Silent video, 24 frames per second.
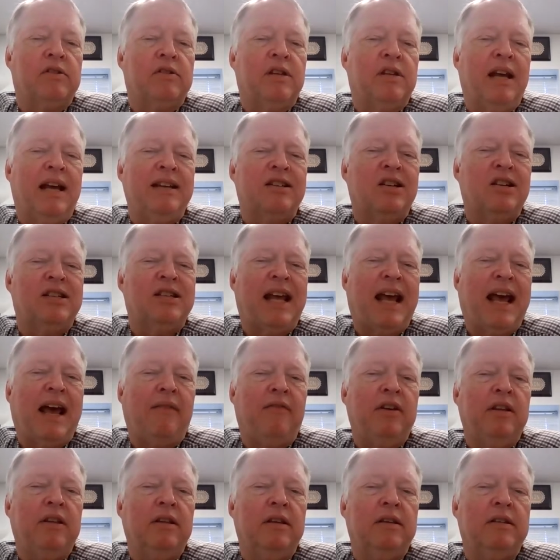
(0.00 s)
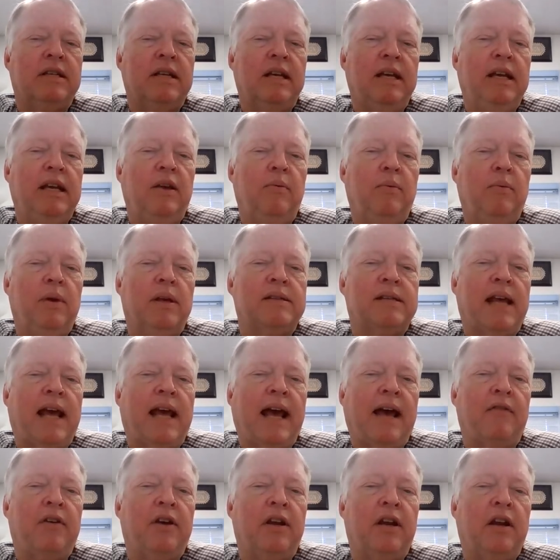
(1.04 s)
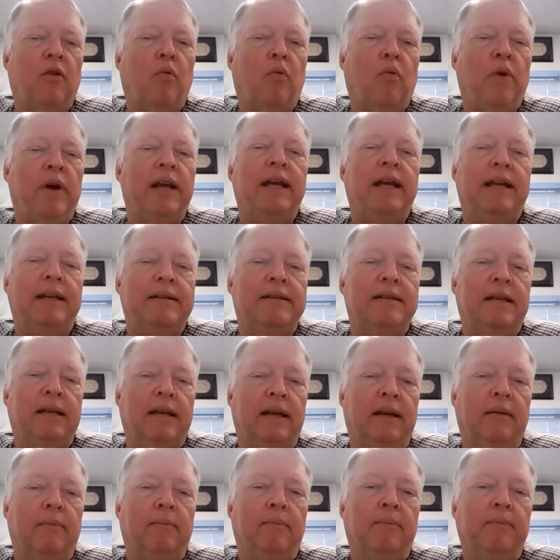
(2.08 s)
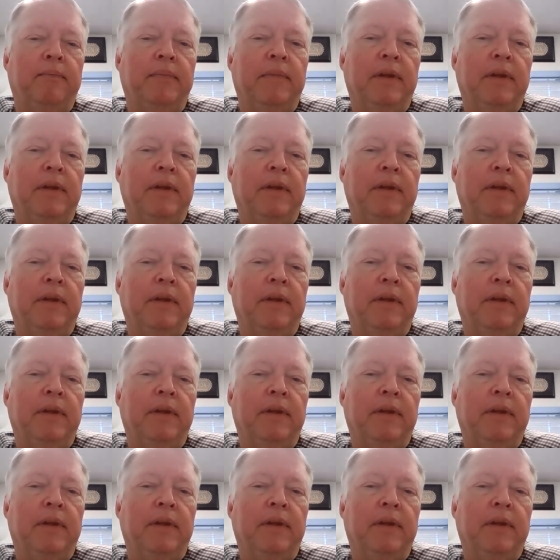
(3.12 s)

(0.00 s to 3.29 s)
it's not just having the team, it's having a winning team.